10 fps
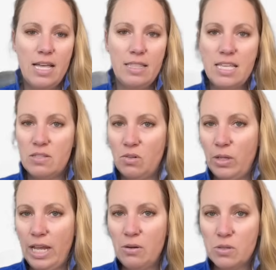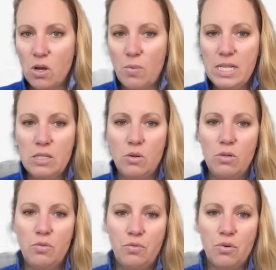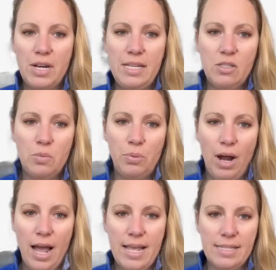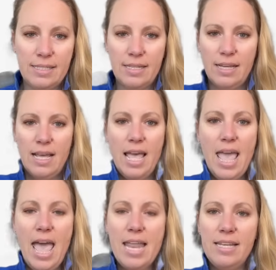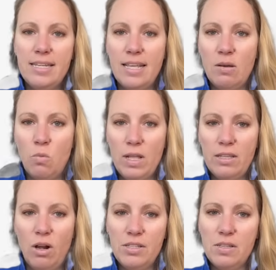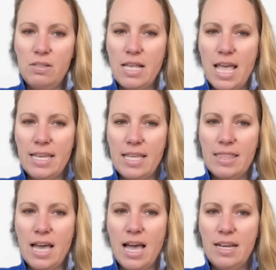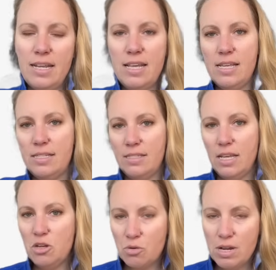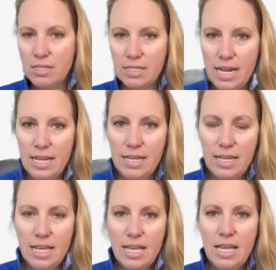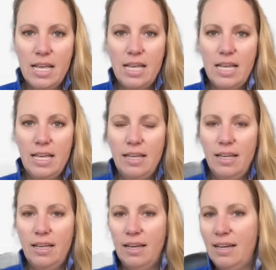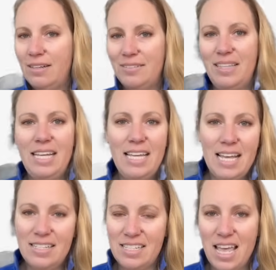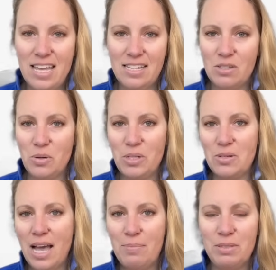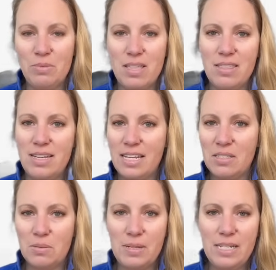This volcano is always good for a surprise. And what they're also saying, and that is interesting, they can't say it's going to happen within the next 3